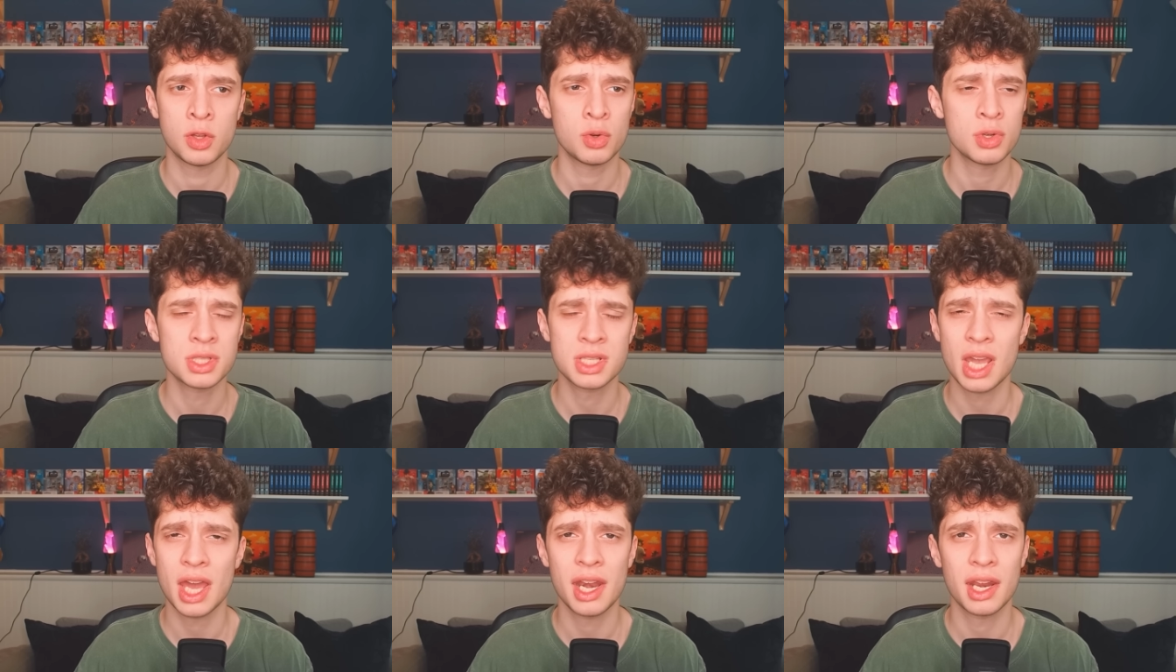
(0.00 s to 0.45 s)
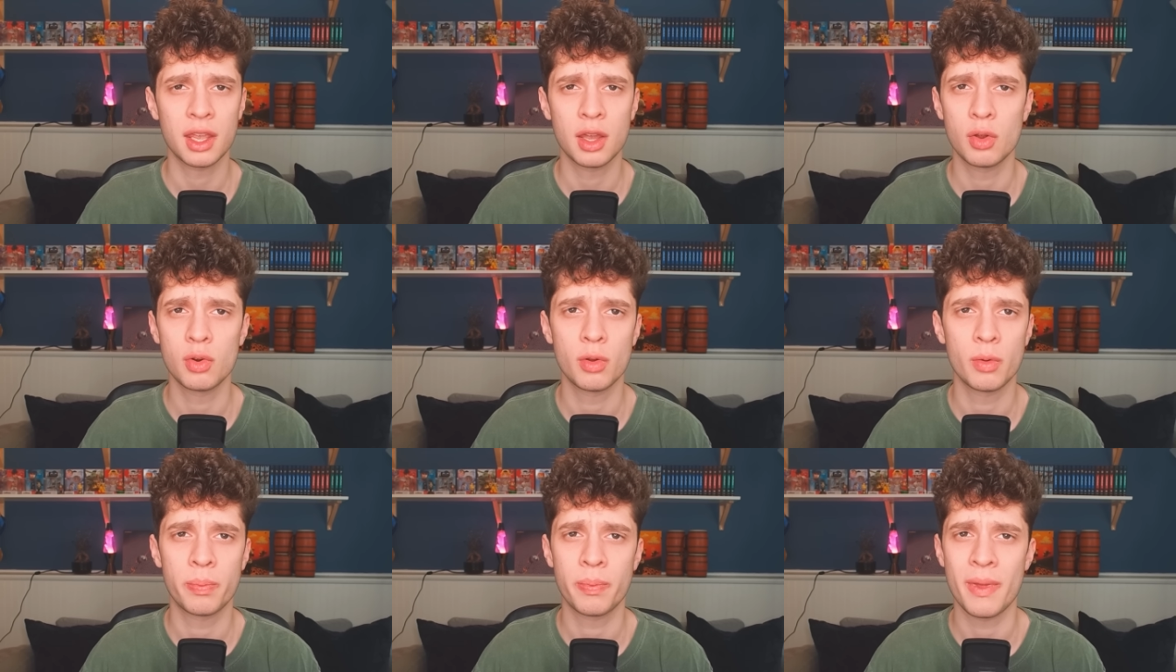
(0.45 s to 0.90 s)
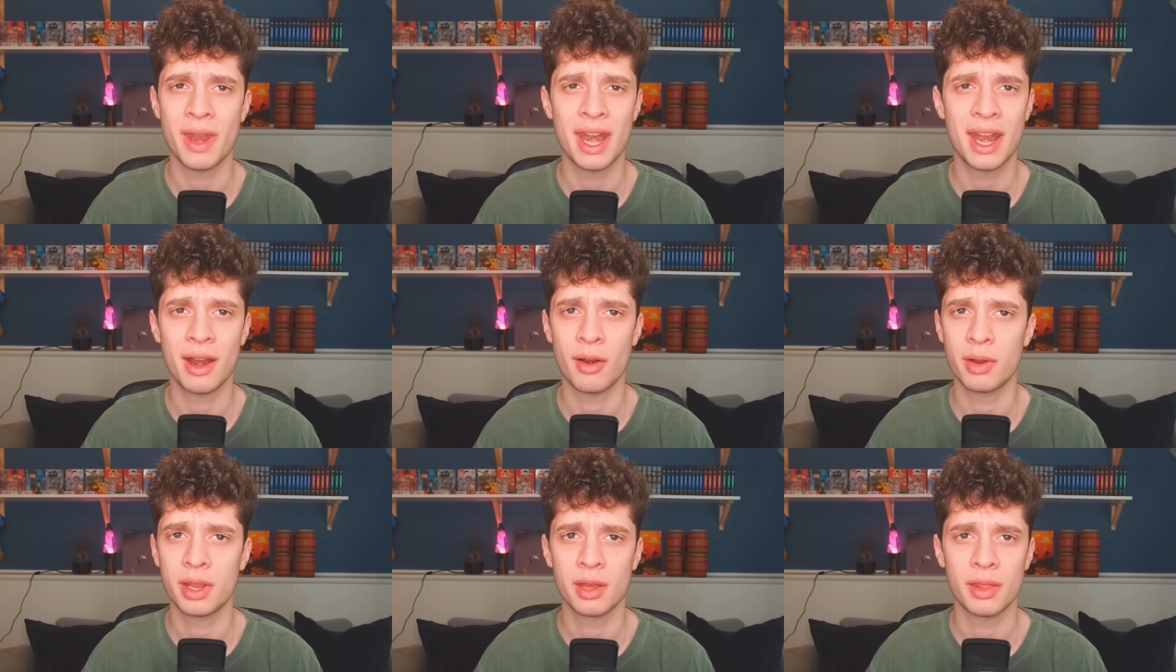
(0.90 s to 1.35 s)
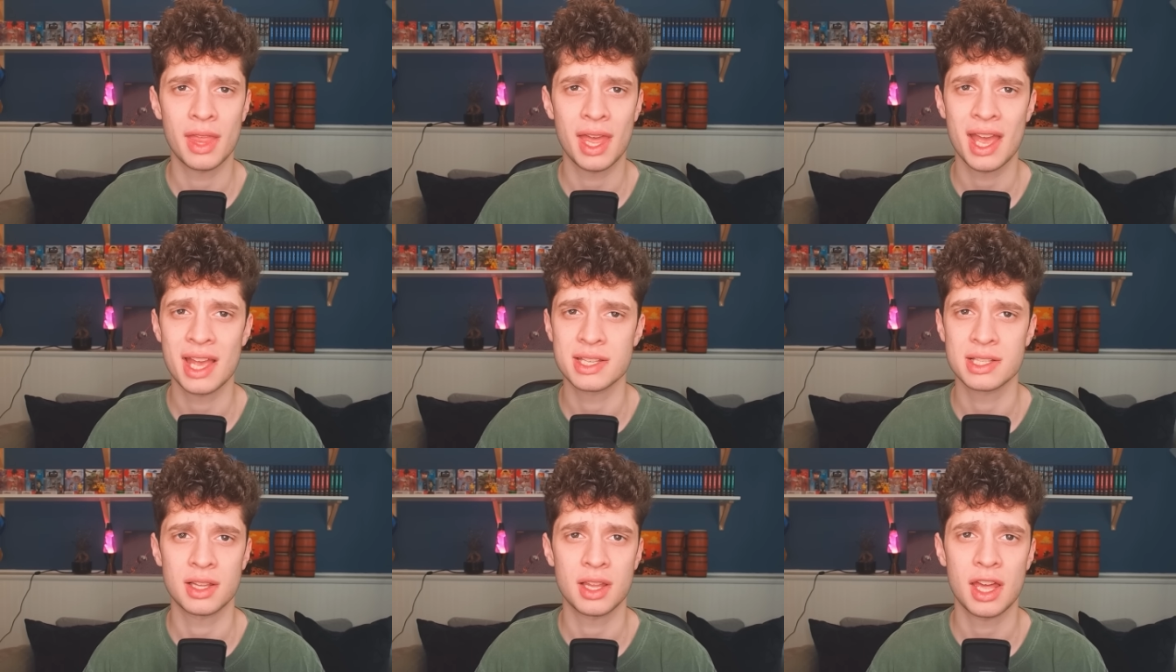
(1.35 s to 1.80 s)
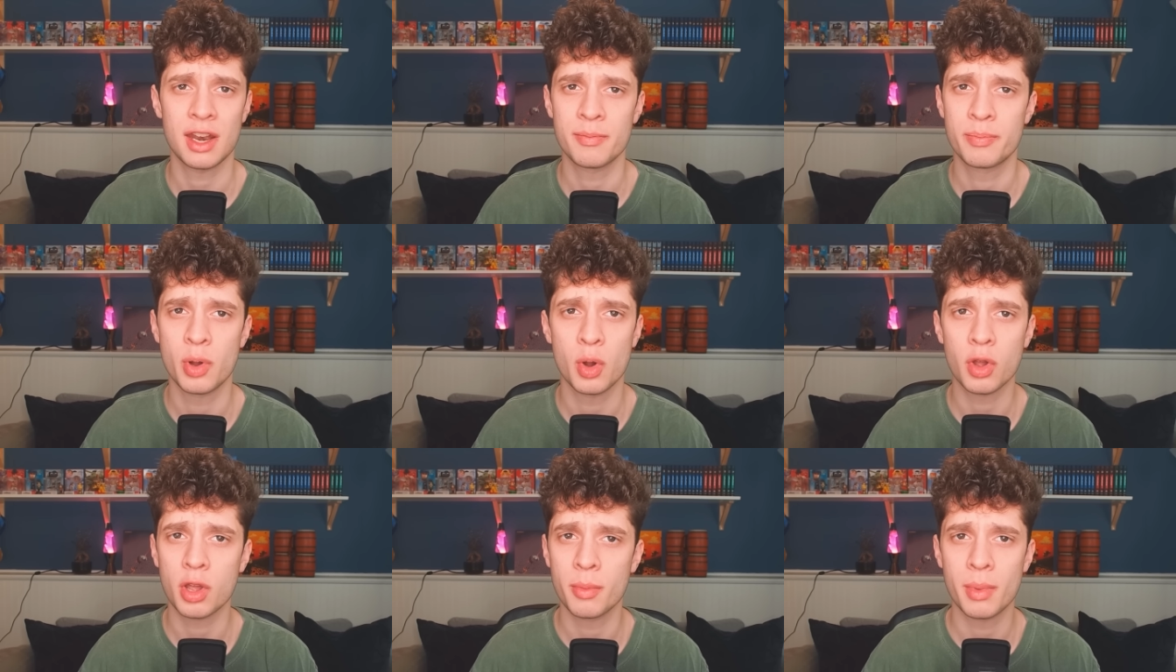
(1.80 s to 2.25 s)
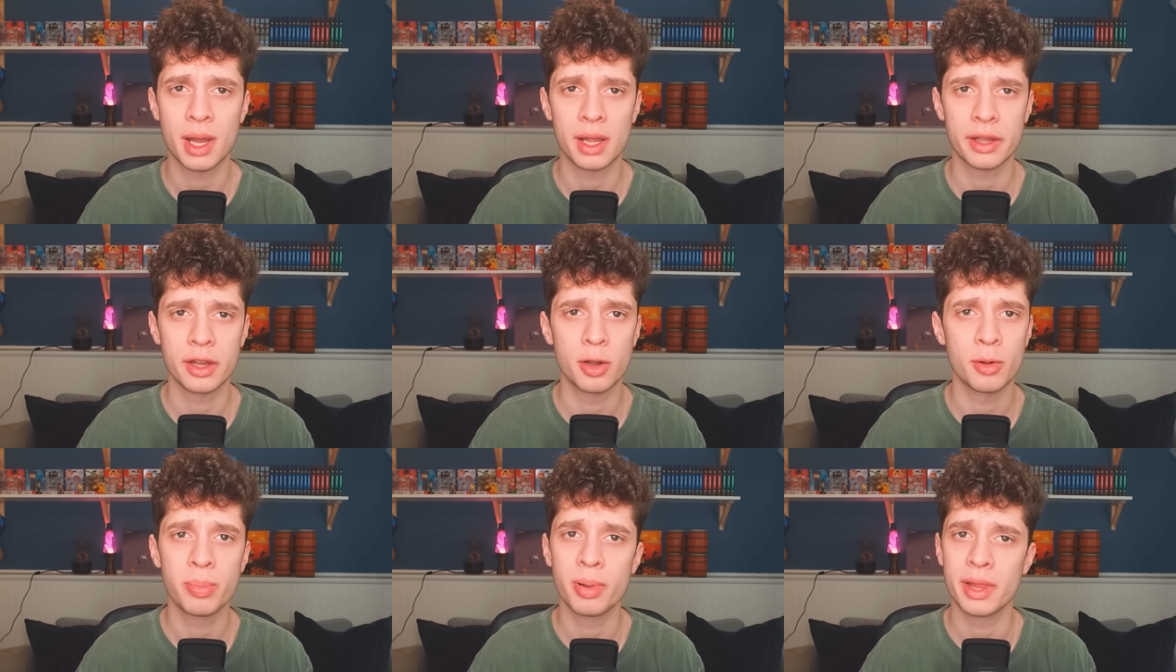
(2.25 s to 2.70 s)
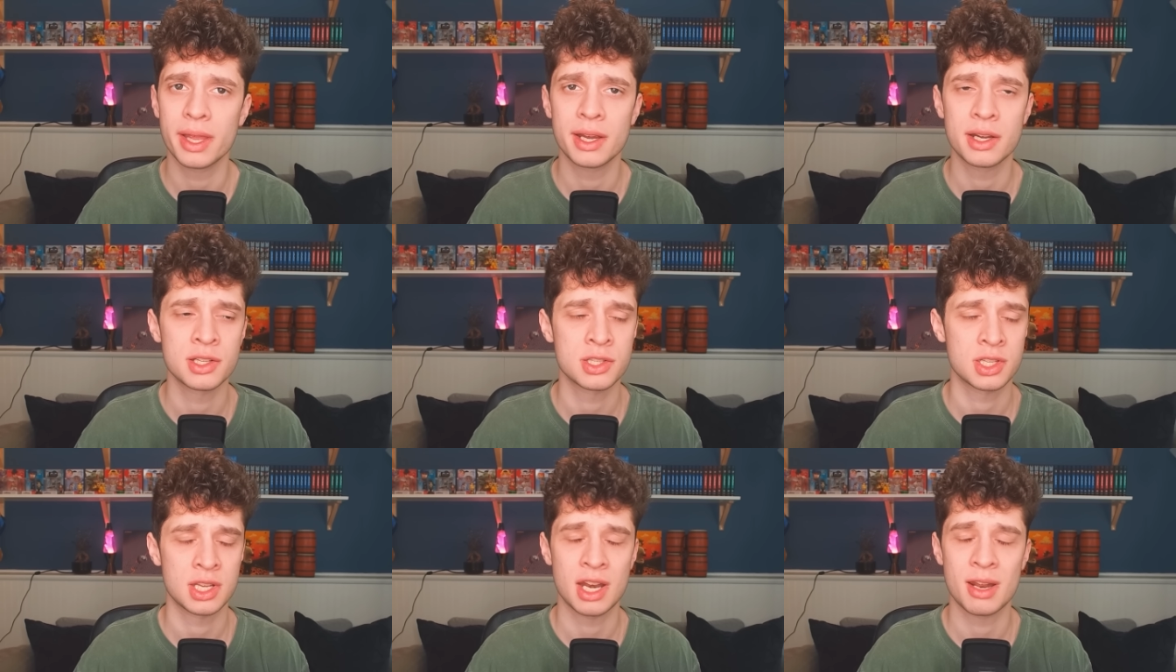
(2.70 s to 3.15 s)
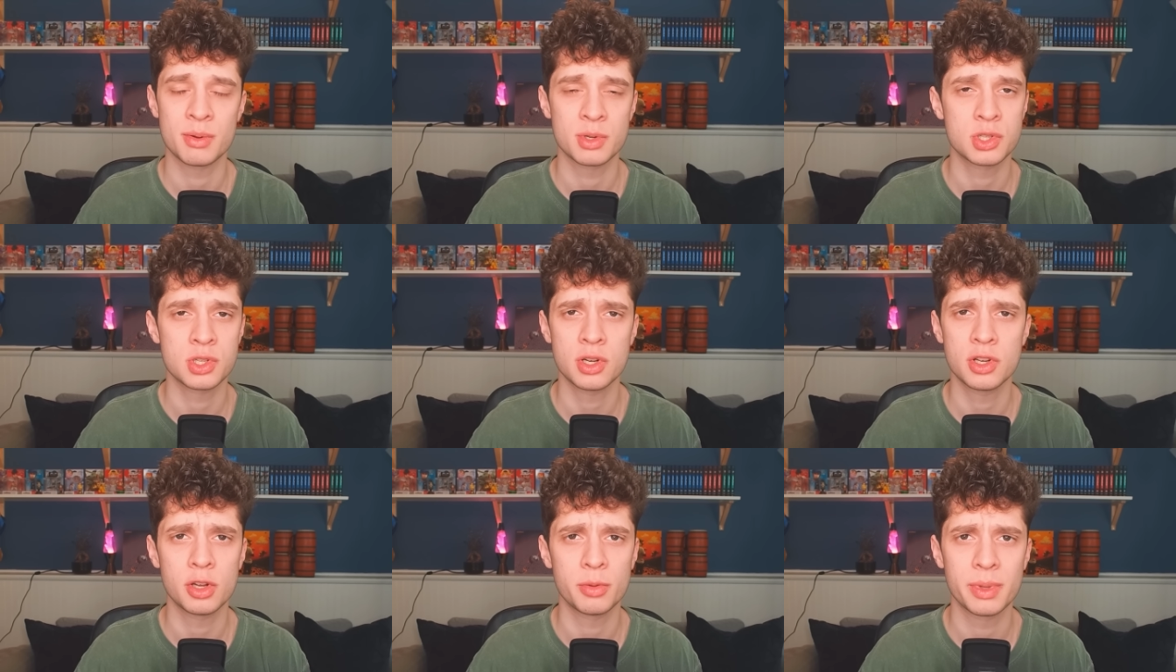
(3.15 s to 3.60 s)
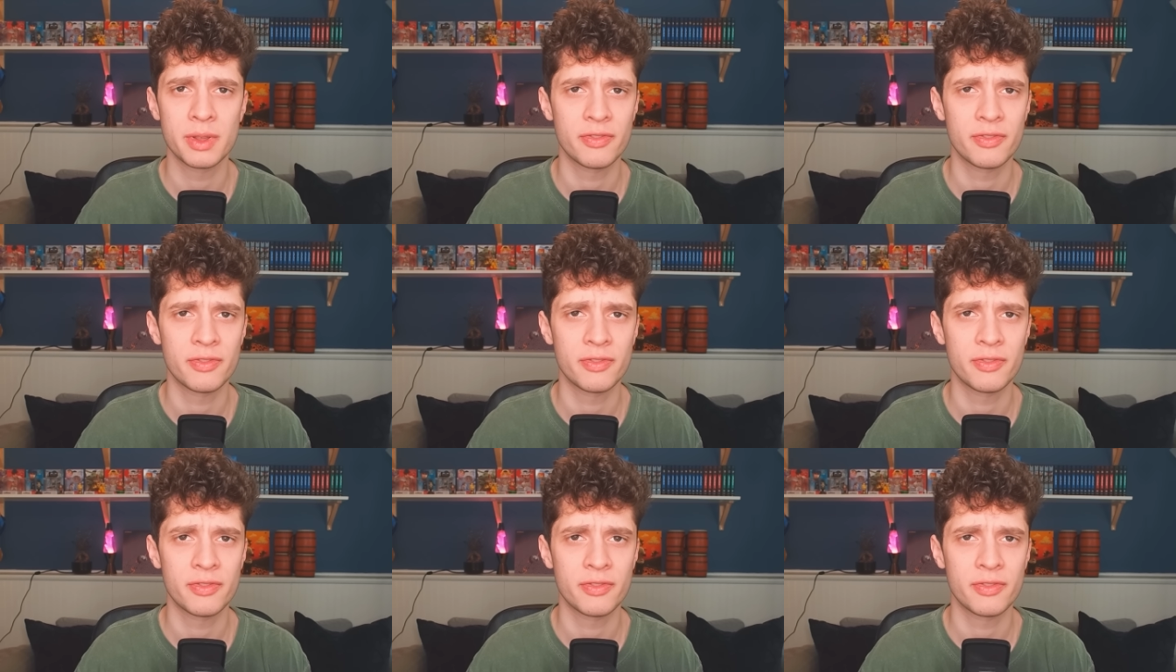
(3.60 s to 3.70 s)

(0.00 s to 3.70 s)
You just gotta go to an area that has a lot of Pokemon Go players and I'm sure you'll be